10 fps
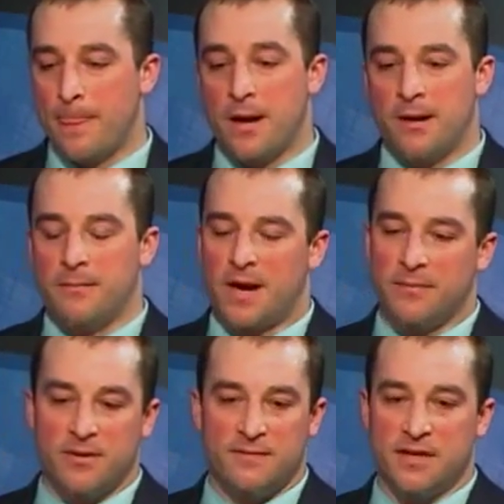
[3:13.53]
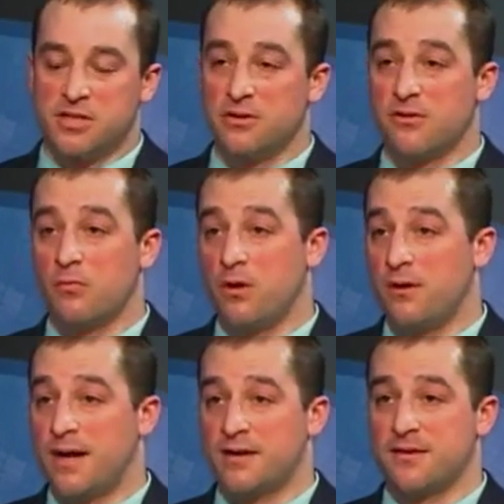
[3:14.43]
I believe that children
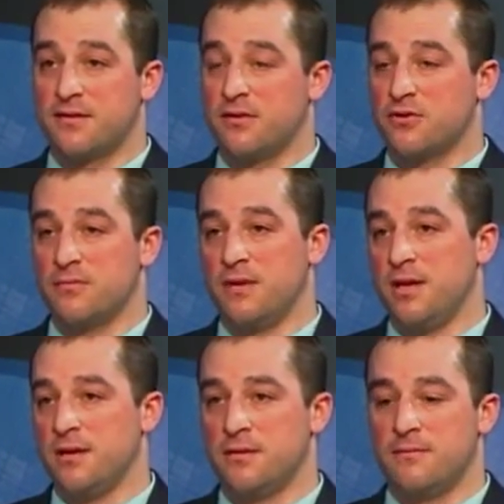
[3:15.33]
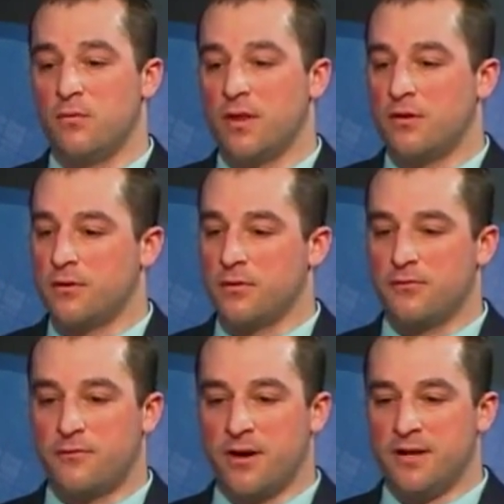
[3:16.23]
will access social media, whether
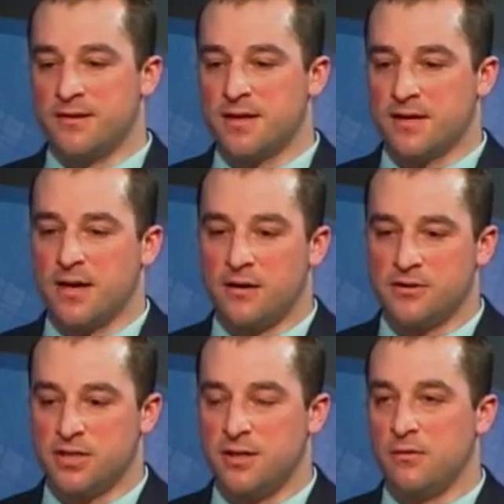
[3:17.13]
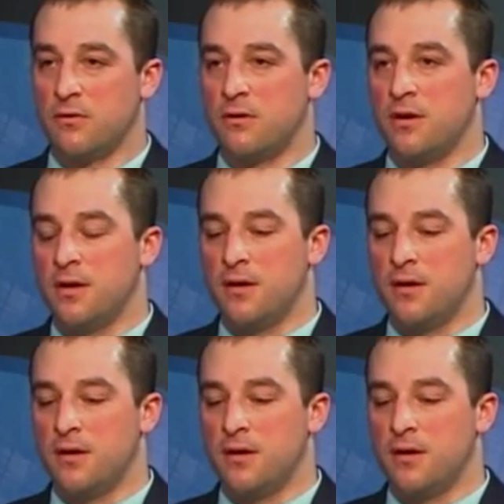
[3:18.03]
through friends, technology, or